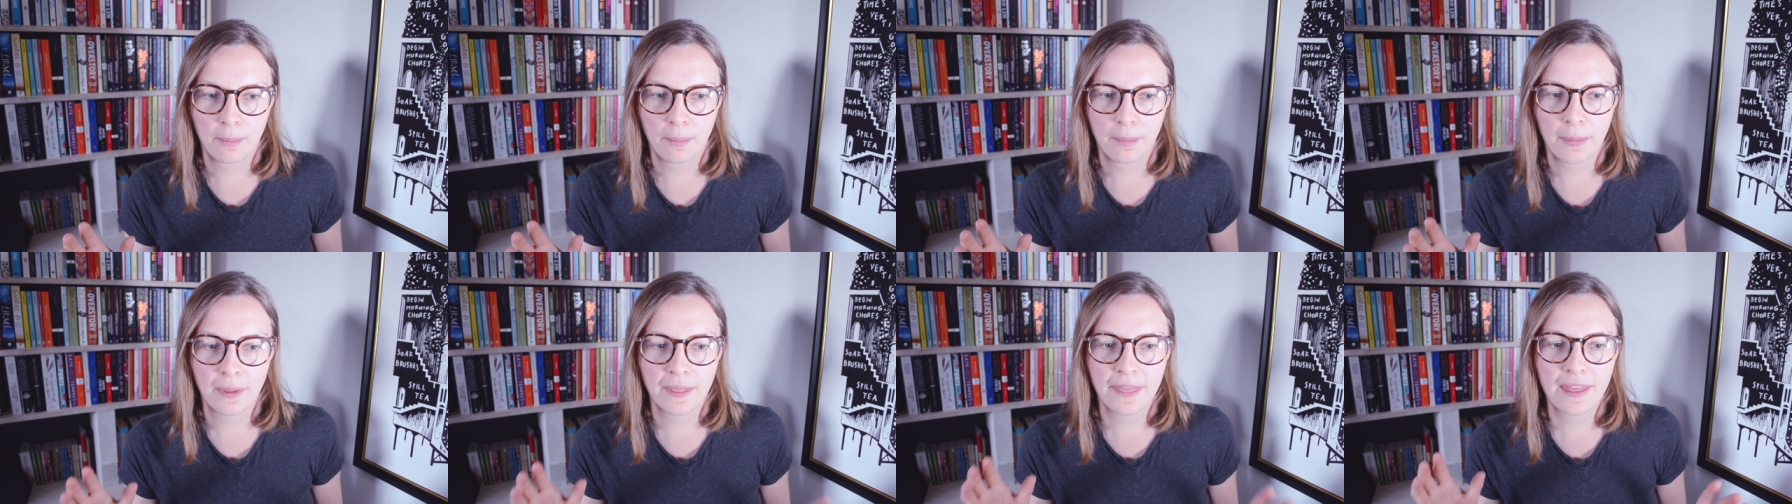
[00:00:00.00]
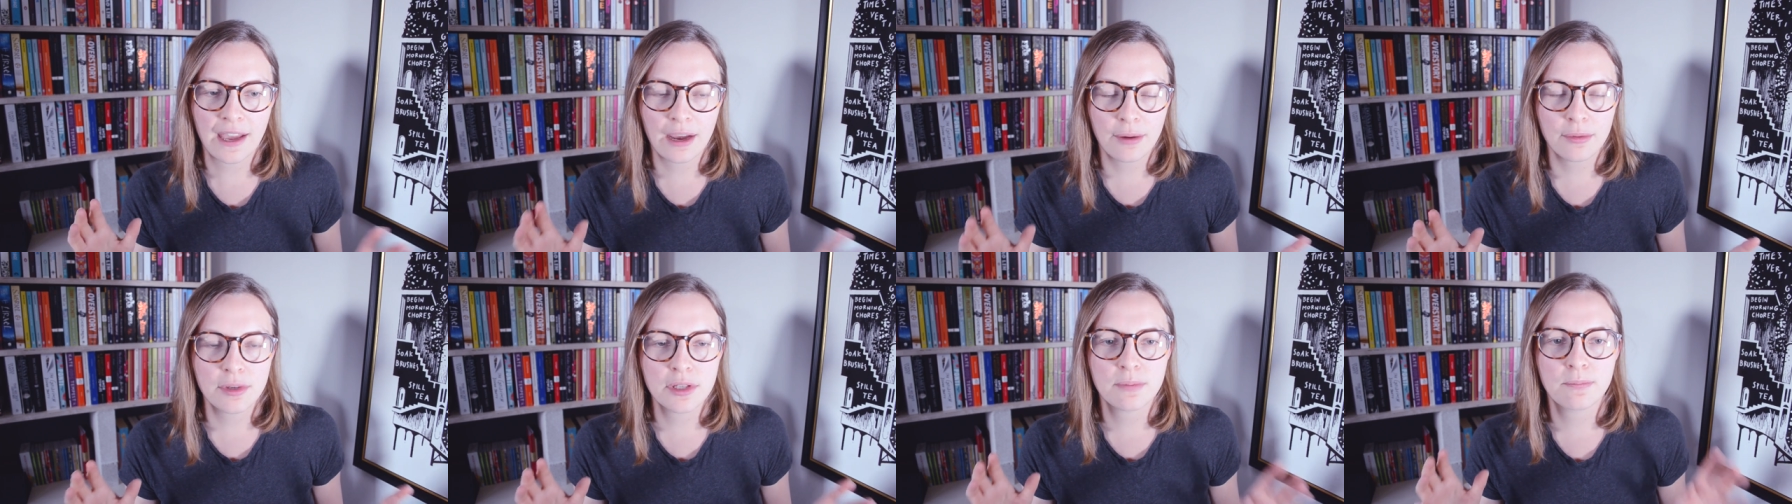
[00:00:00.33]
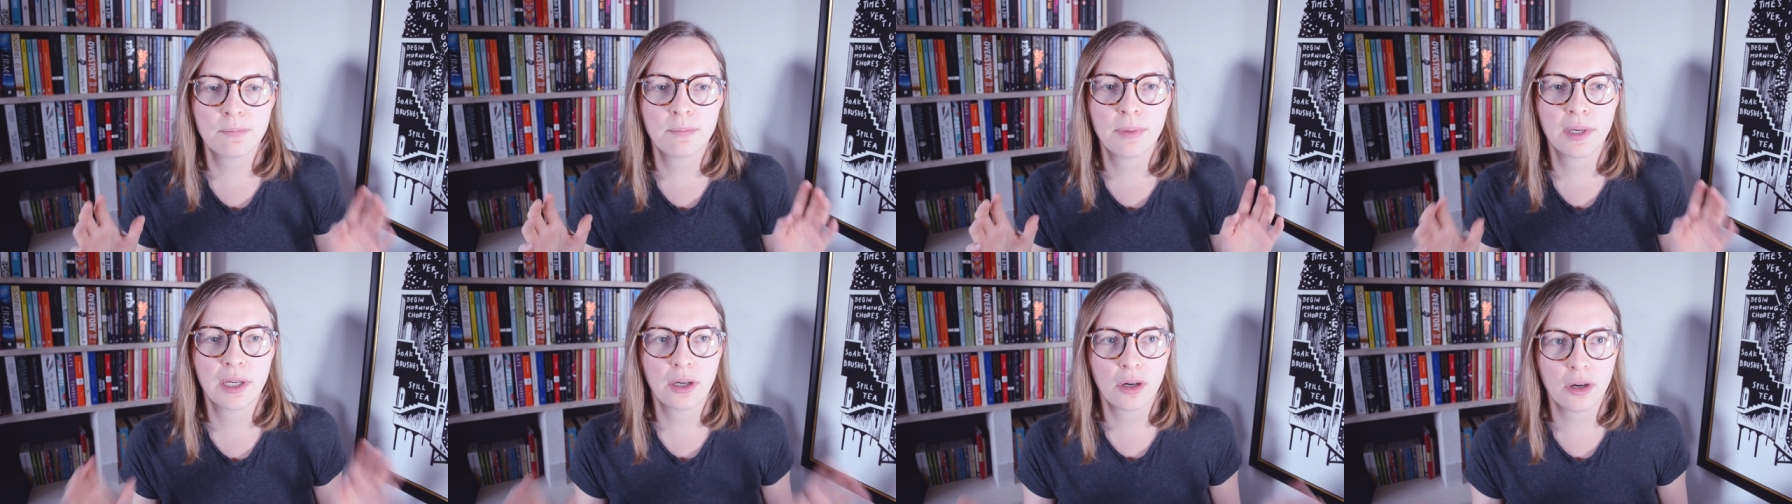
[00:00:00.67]
But that was
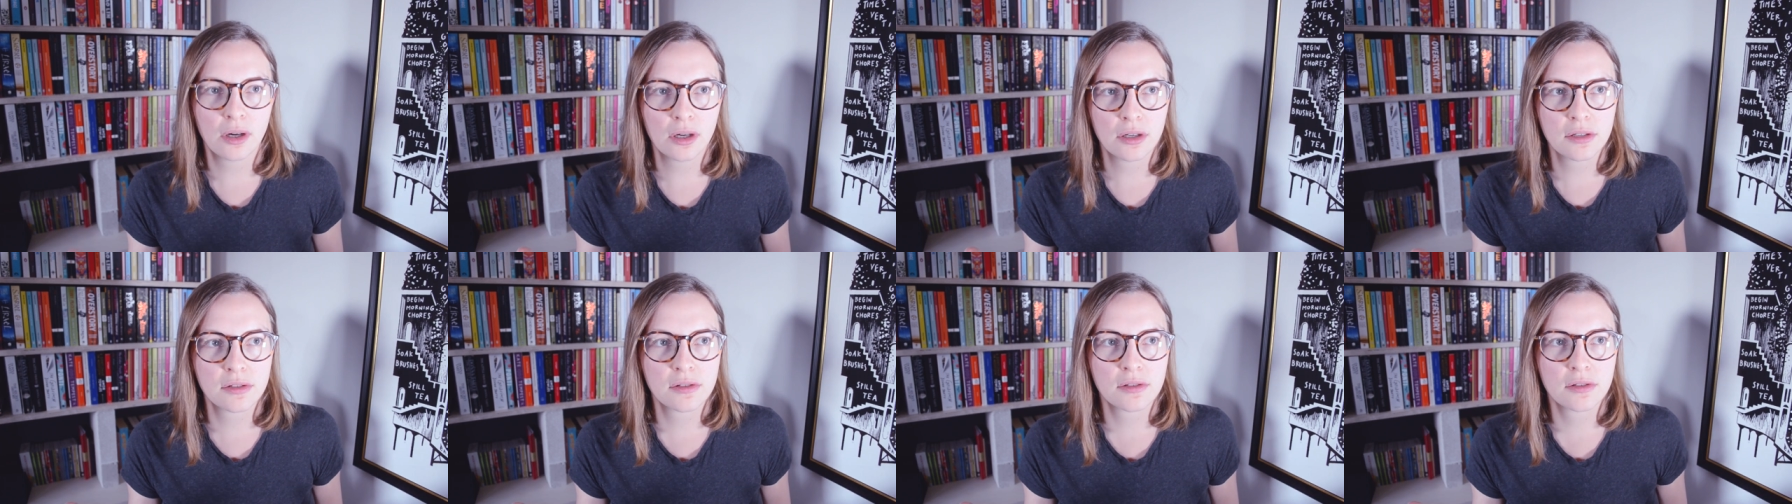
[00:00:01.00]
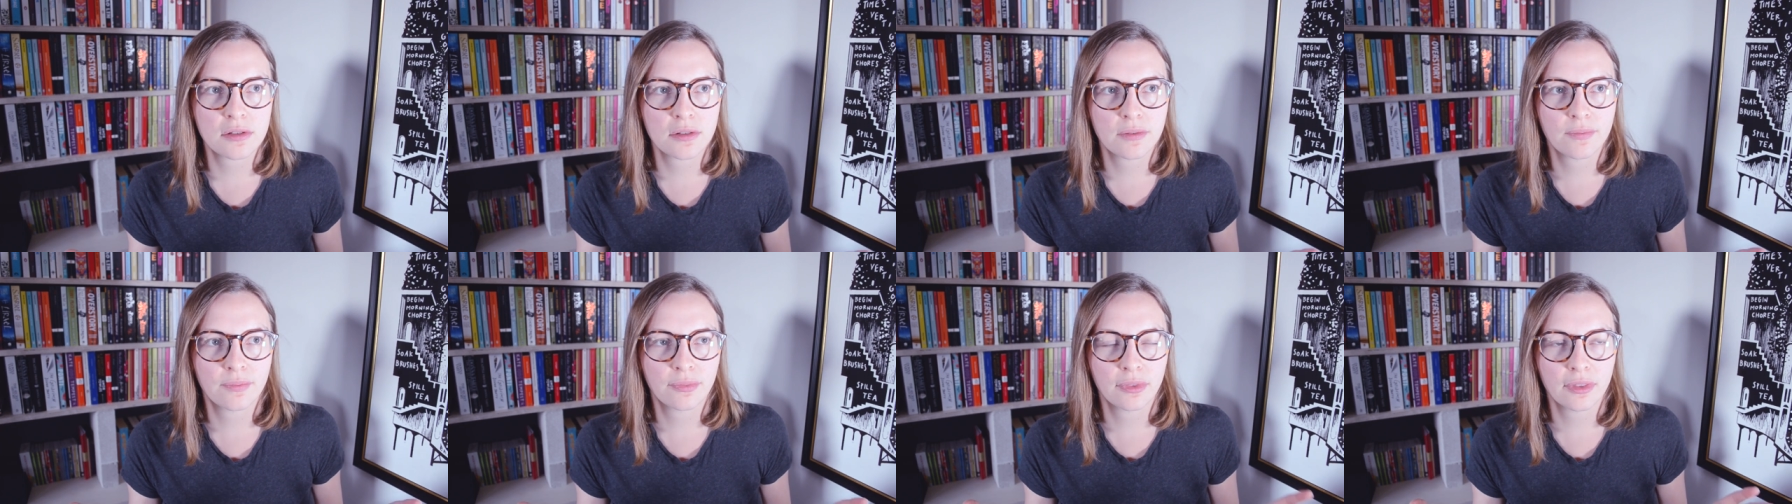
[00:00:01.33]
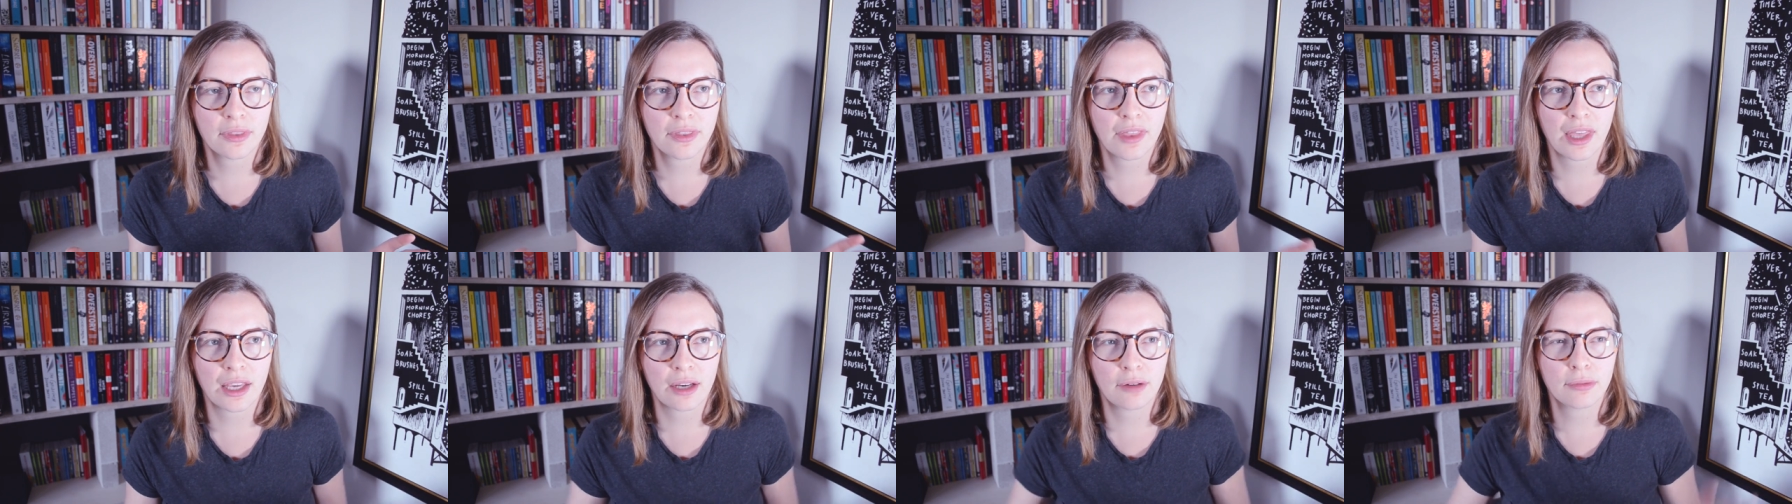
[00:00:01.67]
because
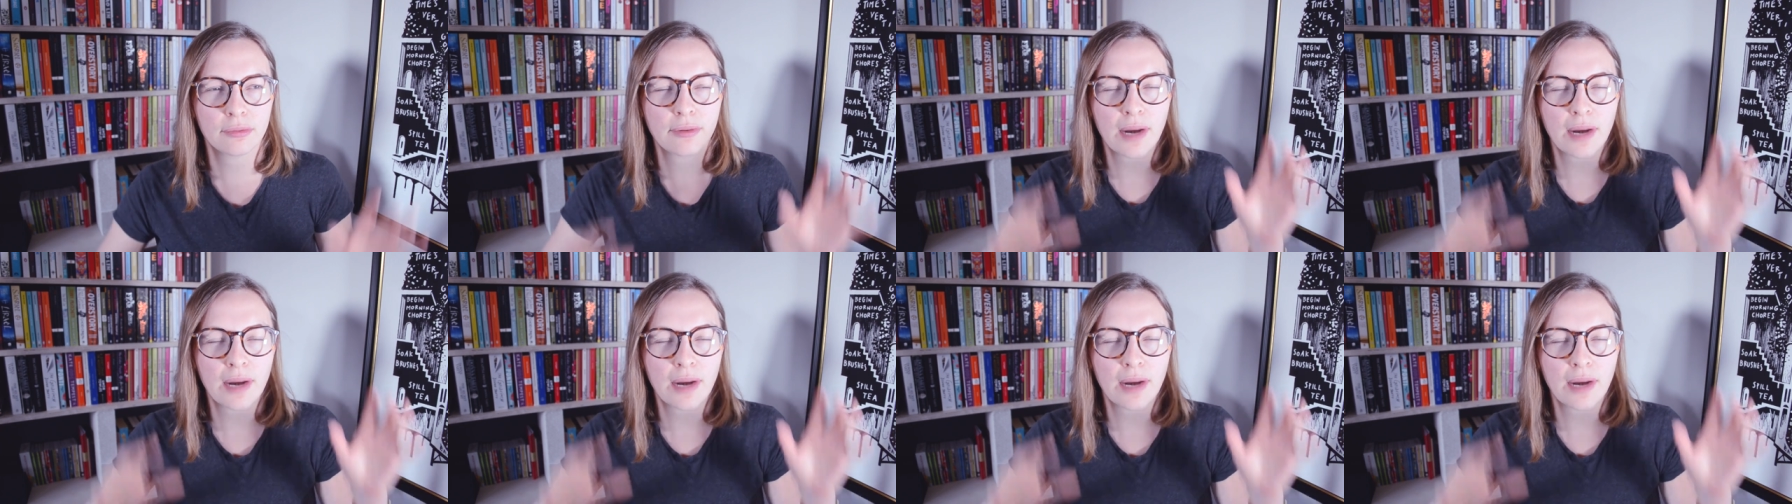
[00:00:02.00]
like